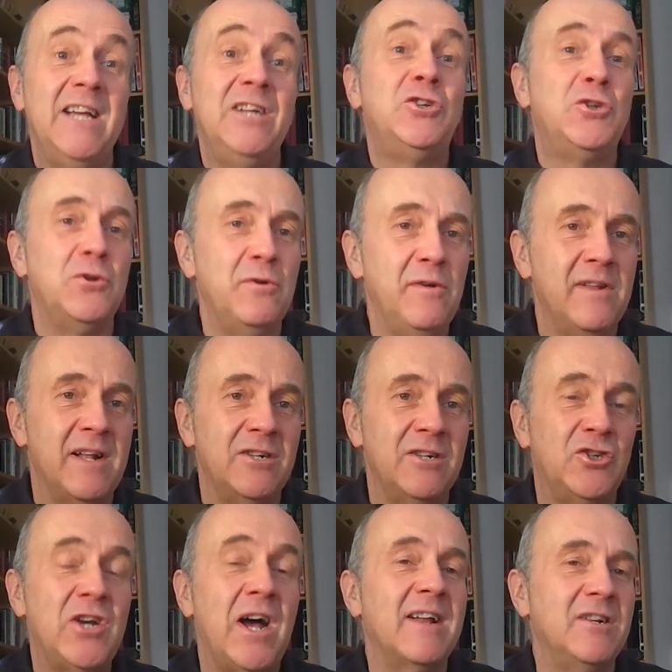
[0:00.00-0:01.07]
issues and
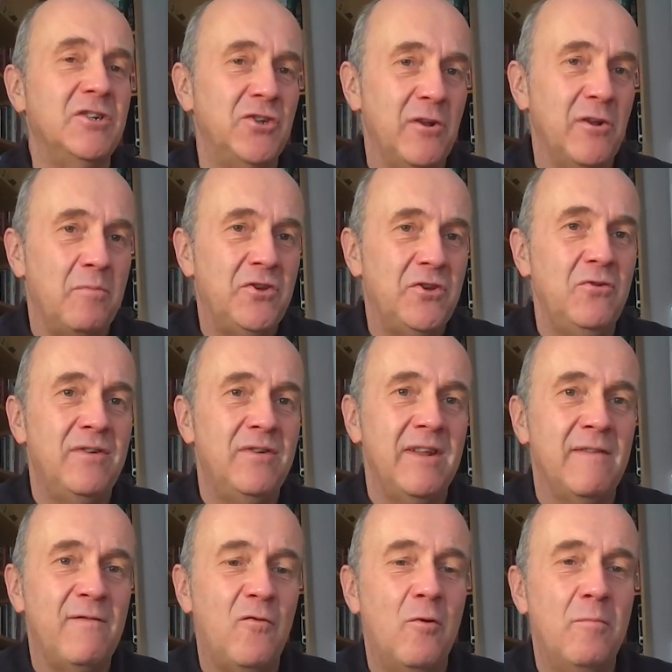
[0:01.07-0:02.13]
challenges and
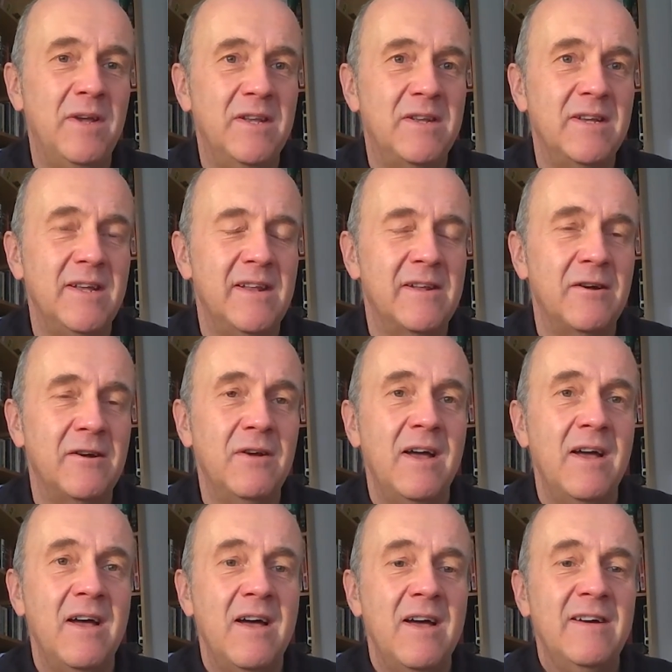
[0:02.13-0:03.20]
opportunities for BT. So
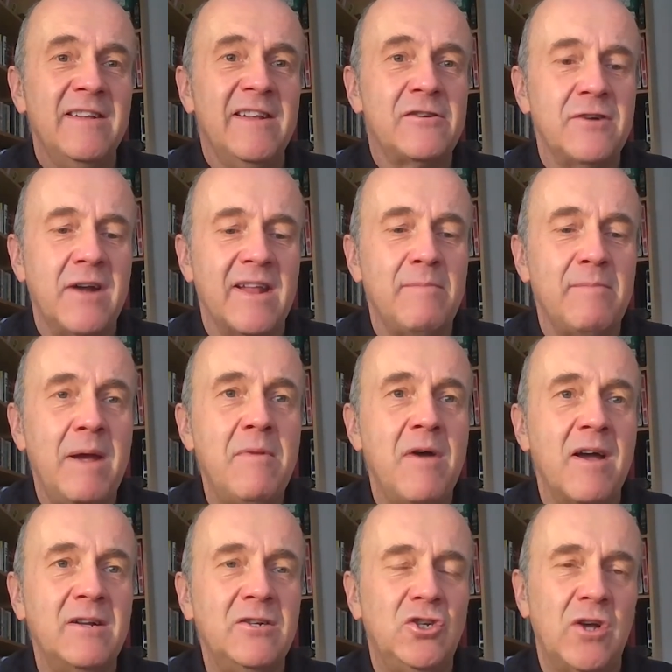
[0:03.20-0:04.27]
Sreenath, maybe
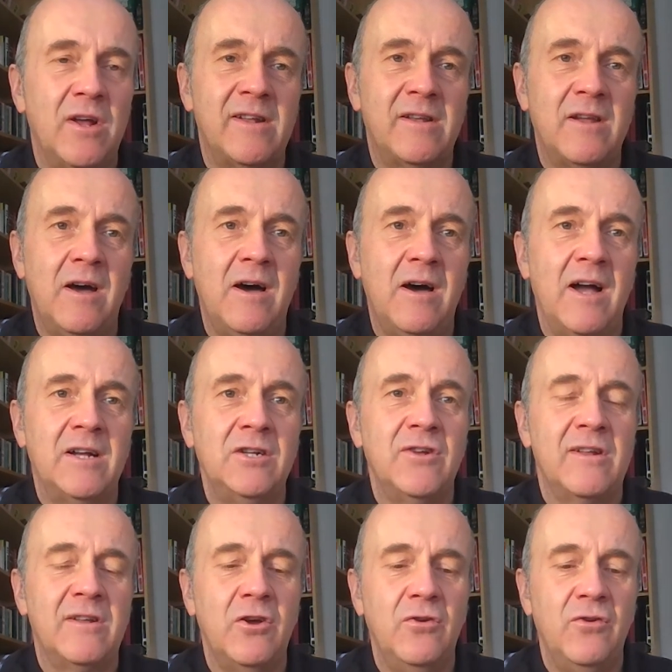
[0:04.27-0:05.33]
I can just
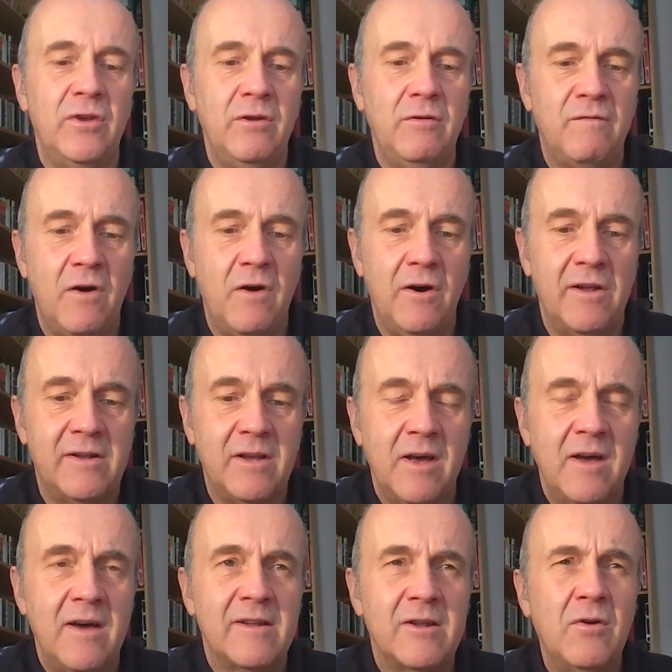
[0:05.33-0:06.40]
turn to you first.
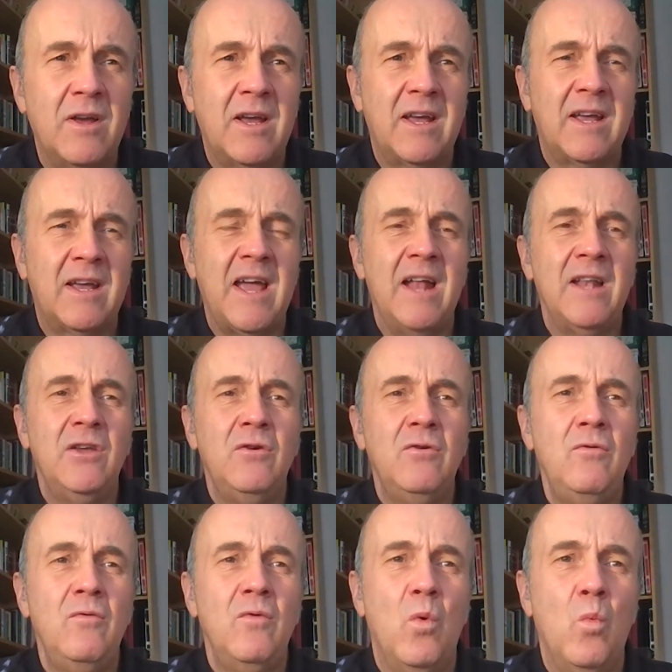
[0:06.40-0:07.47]
So can
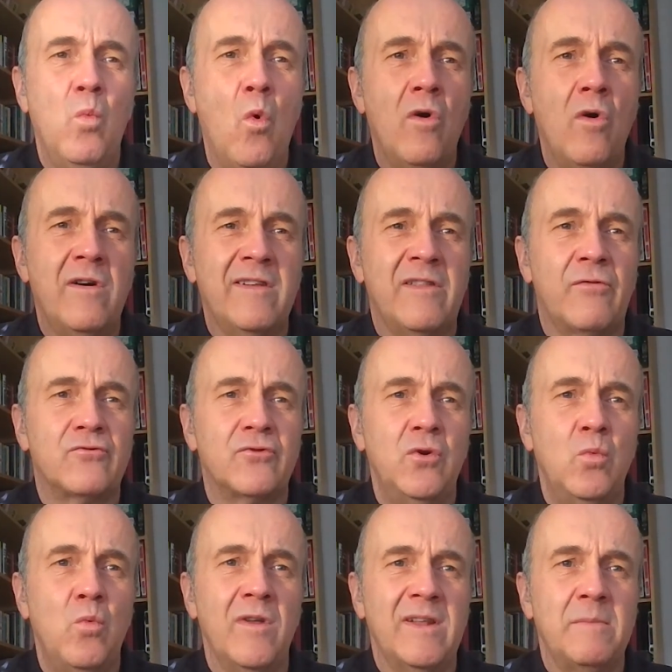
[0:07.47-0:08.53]
you walk us
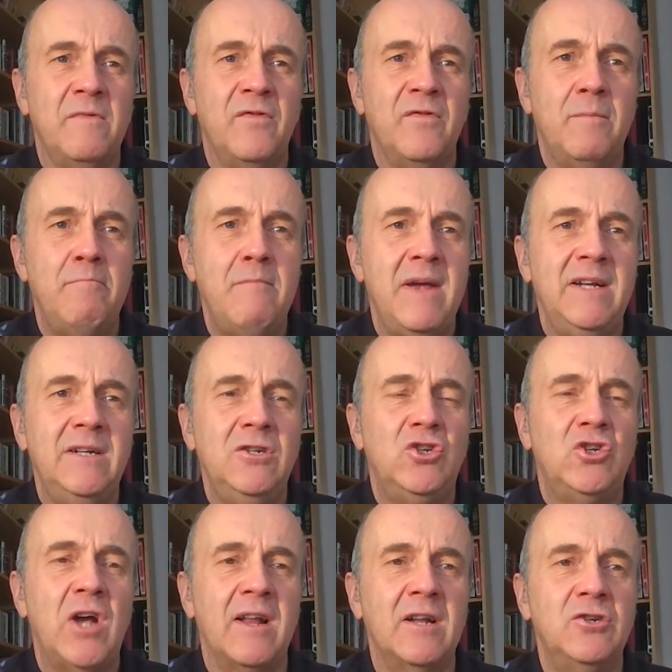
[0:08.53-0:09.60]
through what some of the main
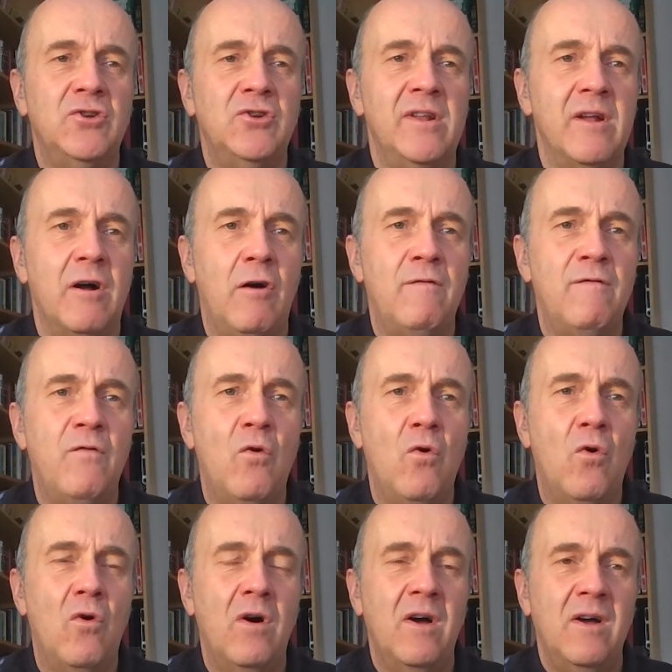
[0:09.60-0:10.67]
challenges are
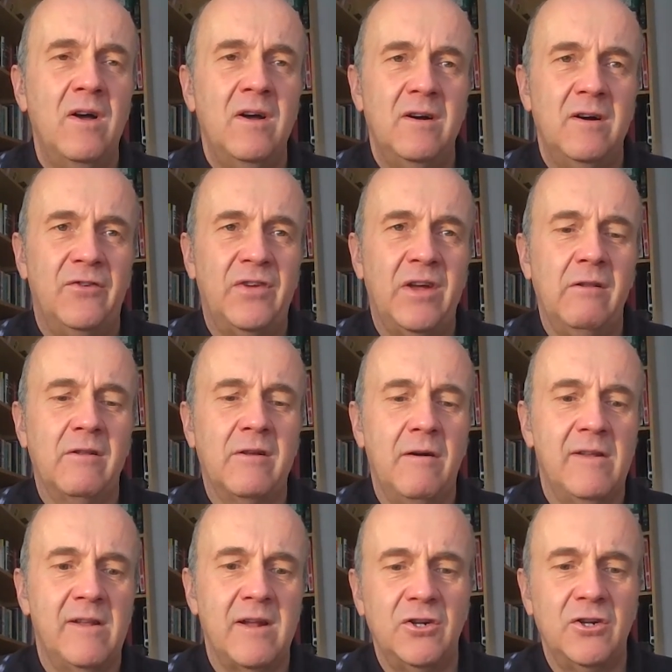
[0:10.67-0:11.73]
for a
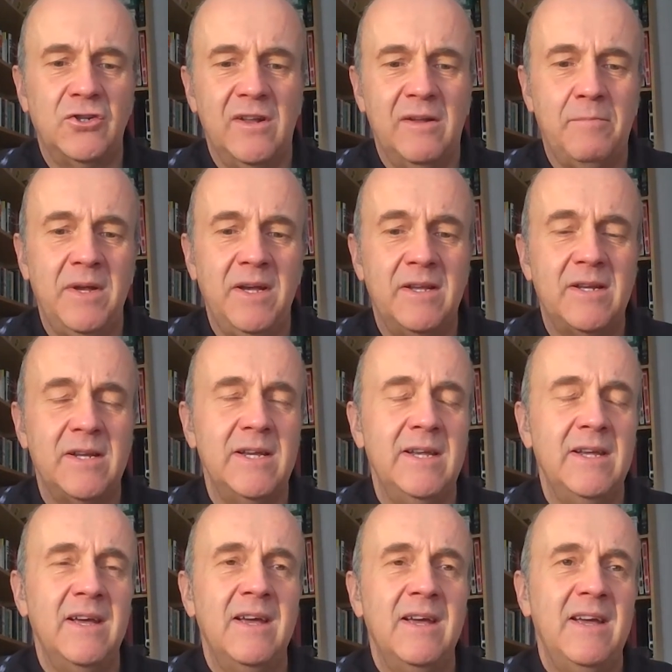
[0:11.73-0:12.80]
telco such as
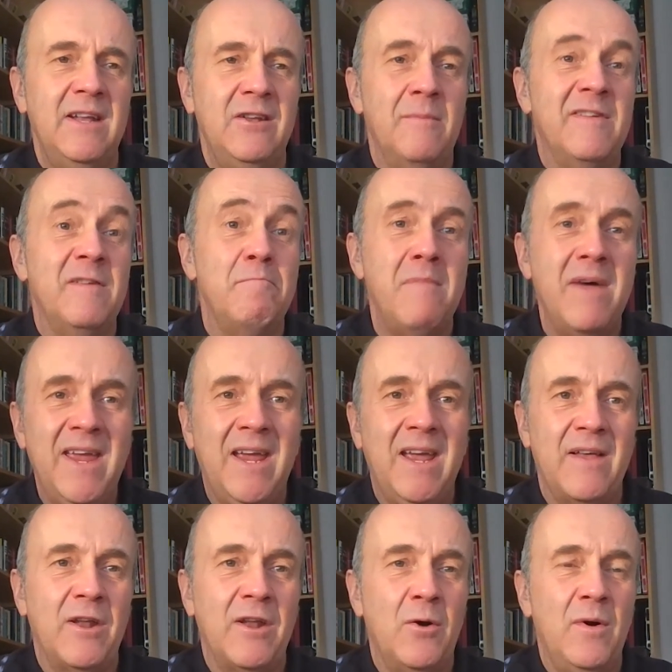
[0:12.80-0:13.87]
BT in terms of
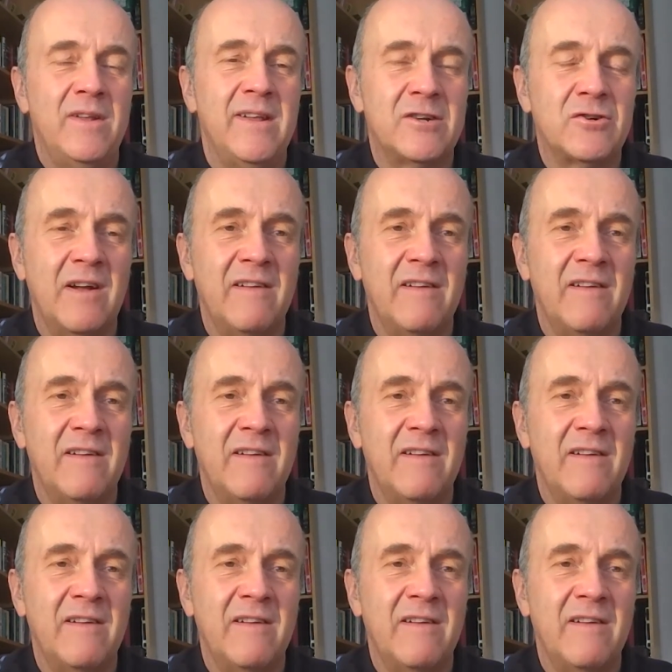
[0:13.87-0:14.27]
making that OSS